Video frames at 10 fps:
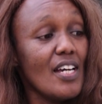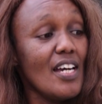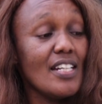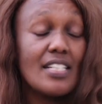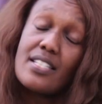
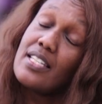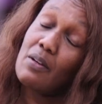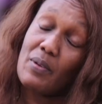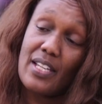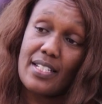And it's
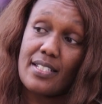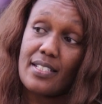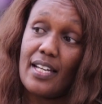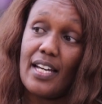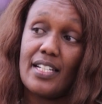here with us,
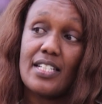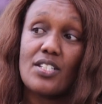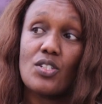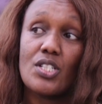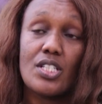and
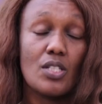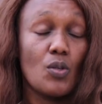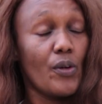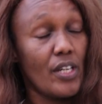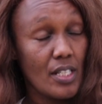it's not
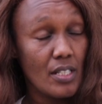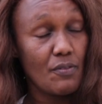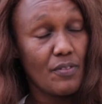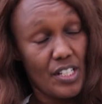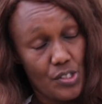going
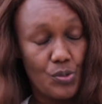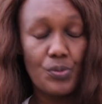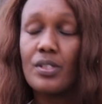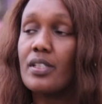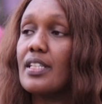very soon.